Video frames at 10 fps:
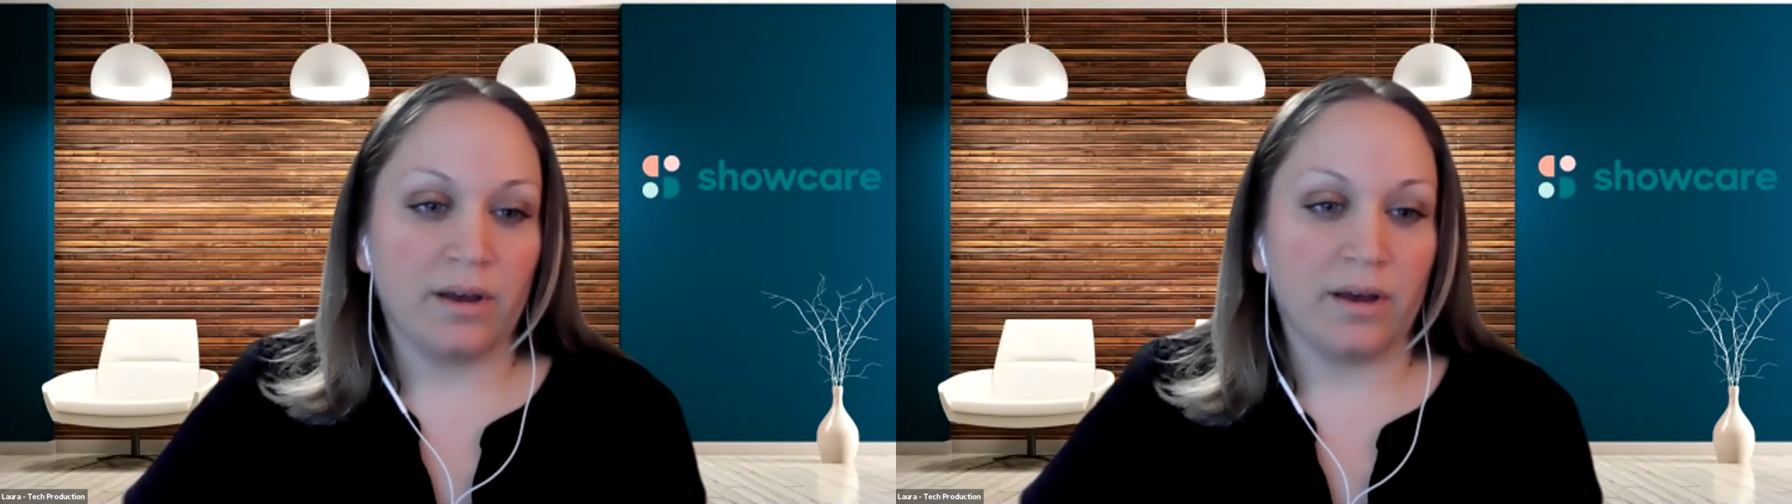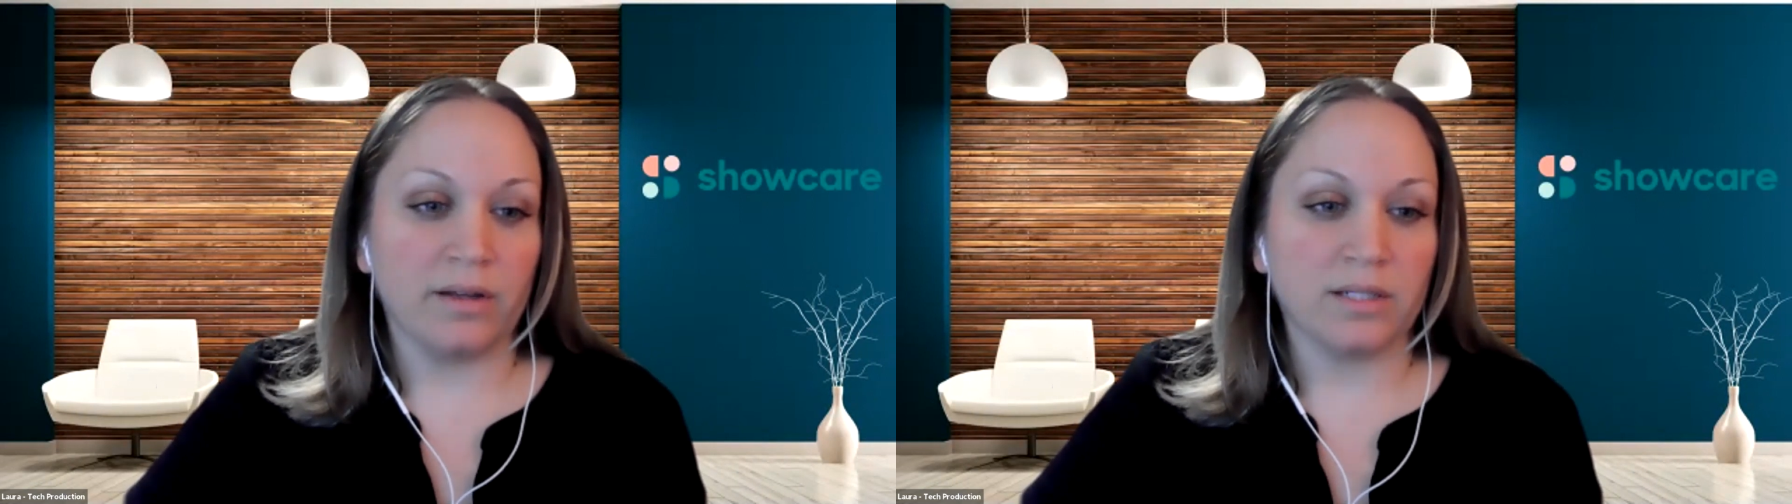
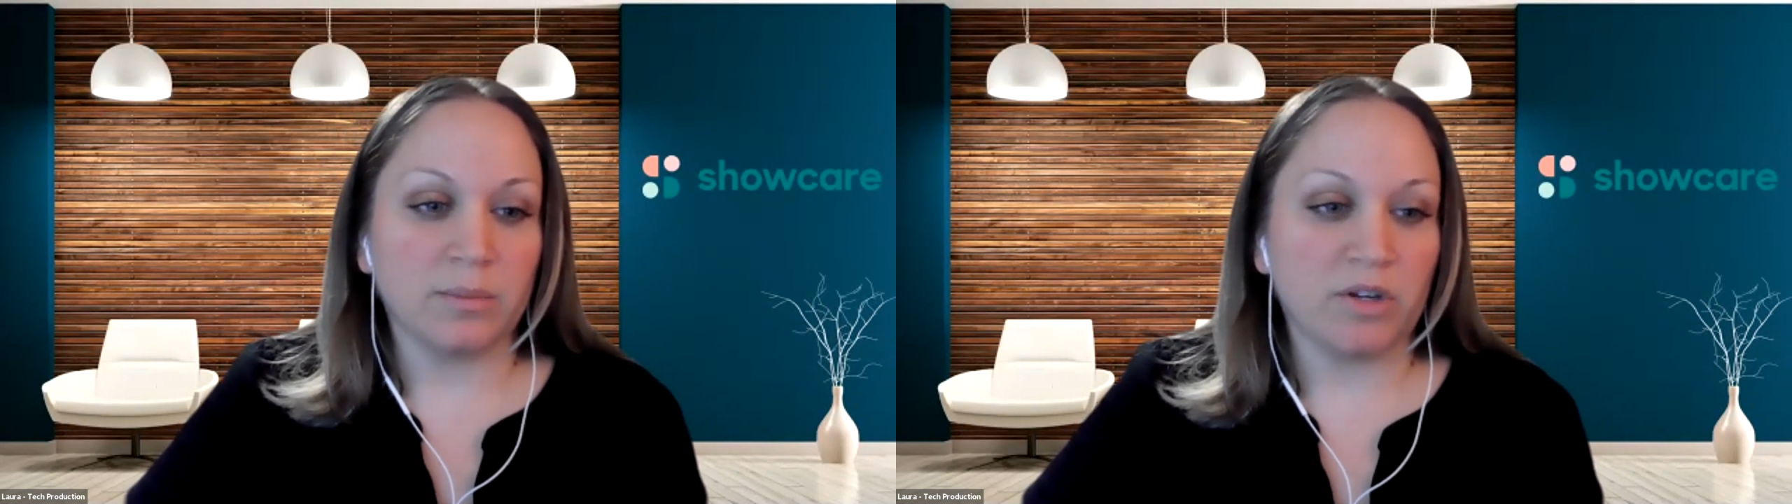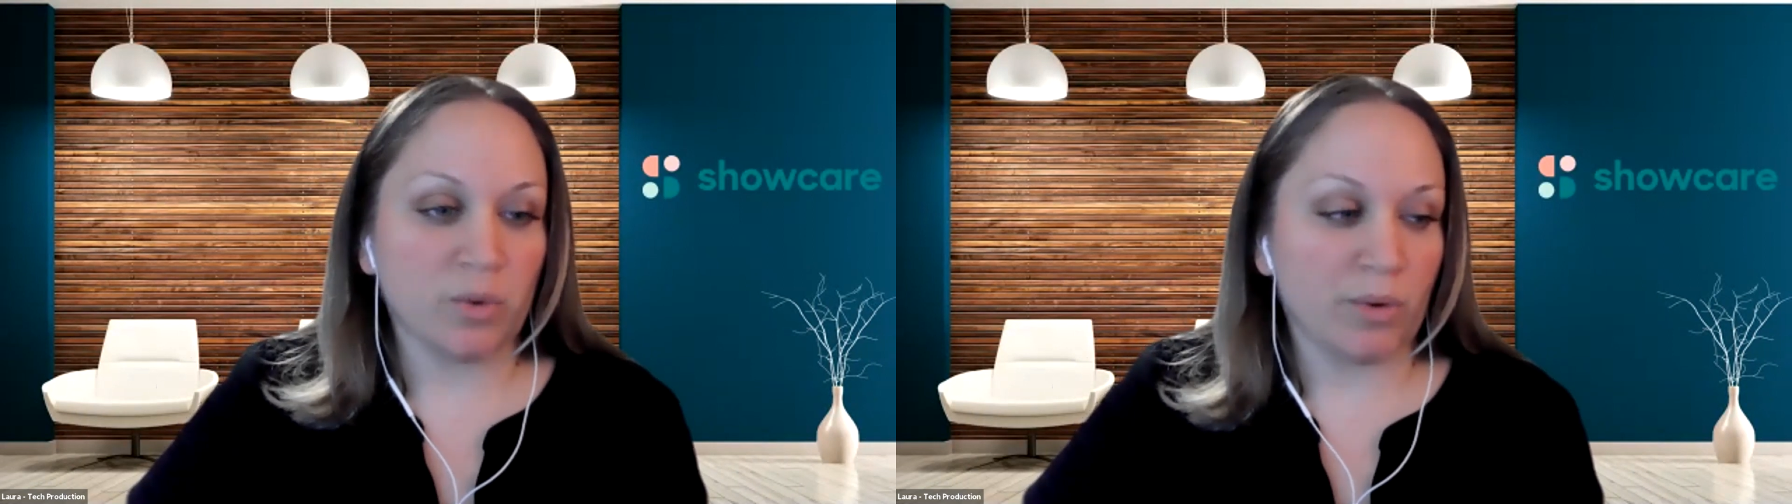to
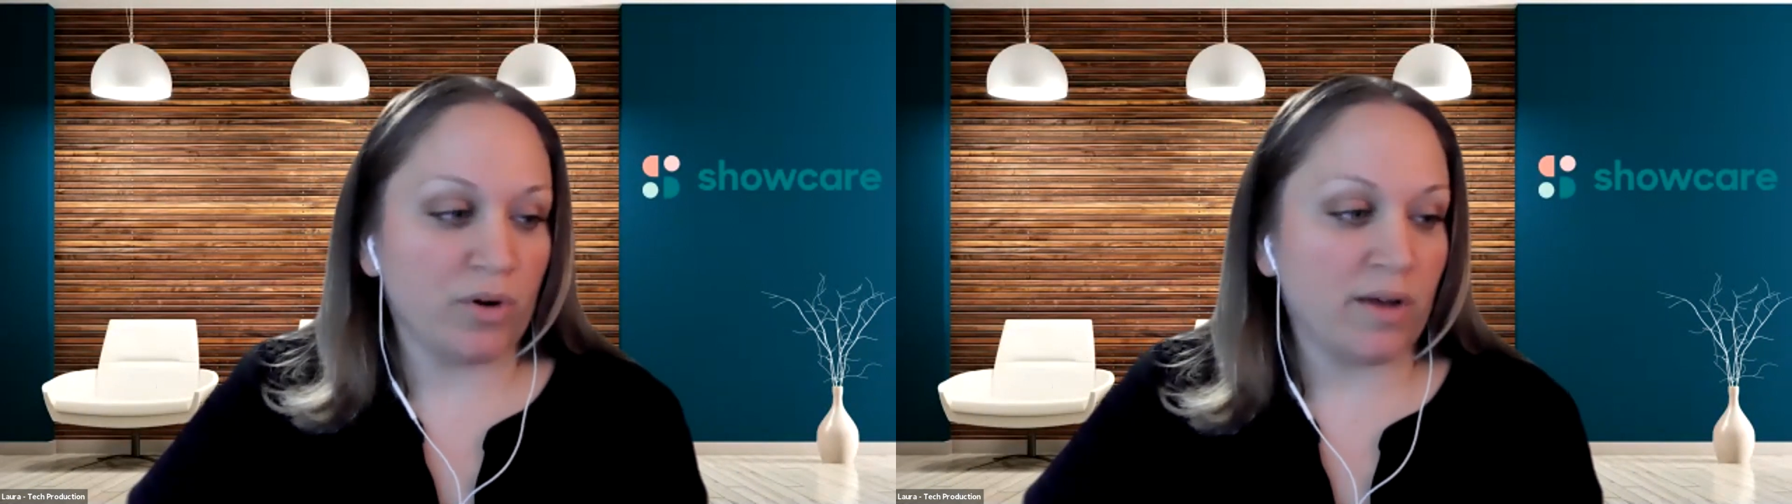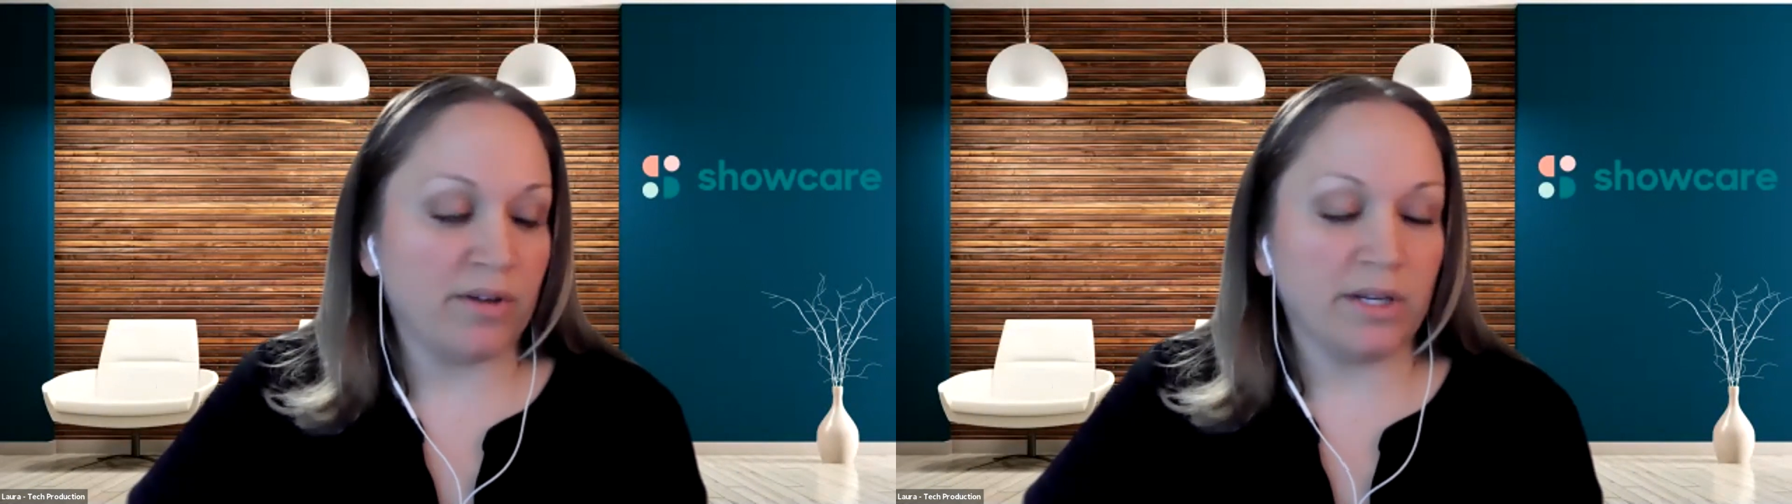make sure we
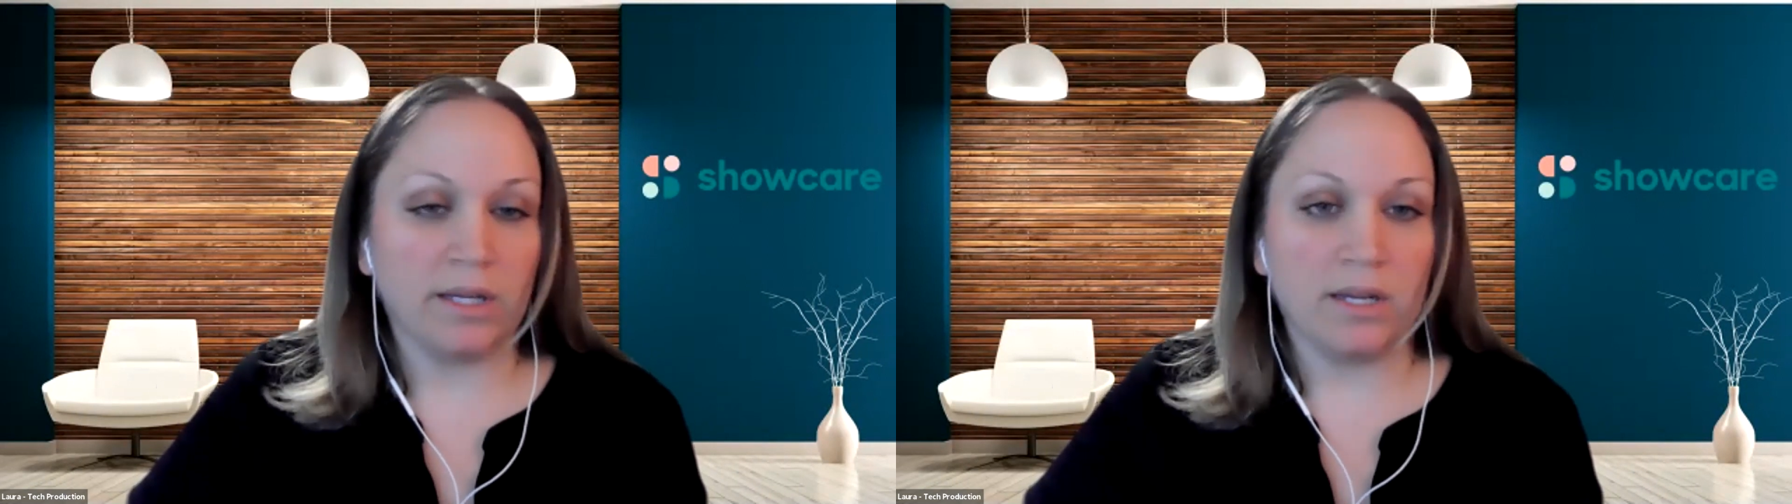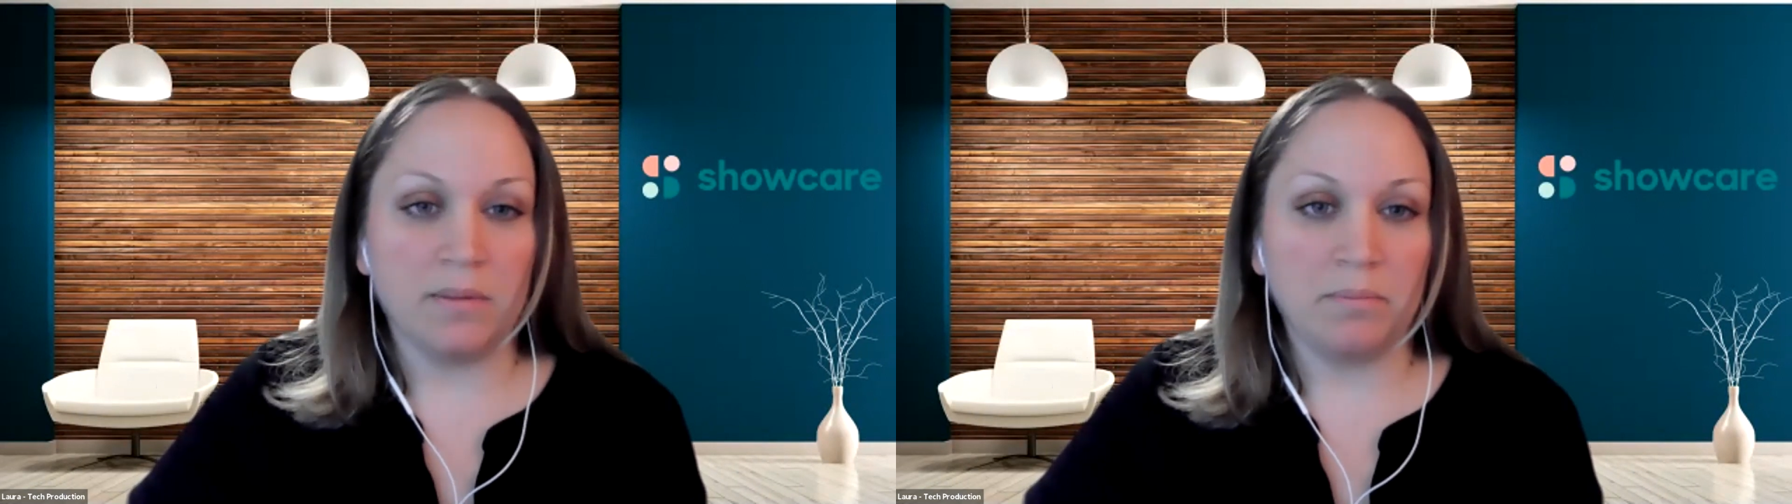don't have
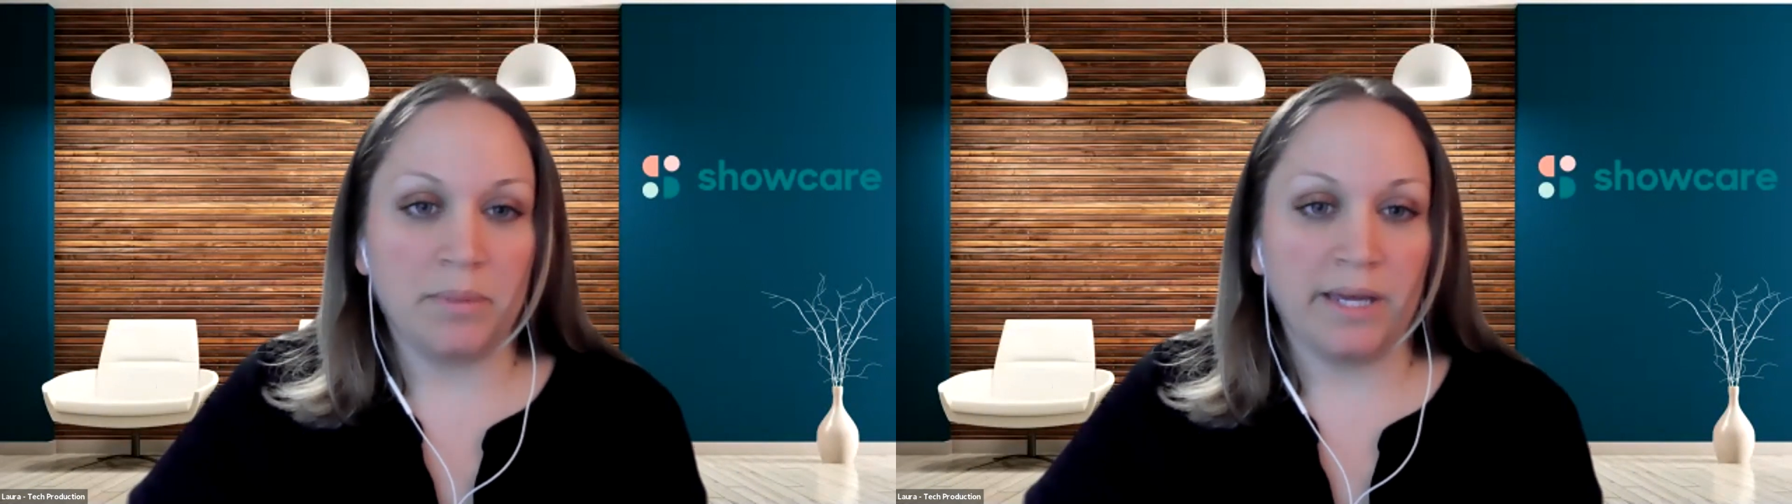any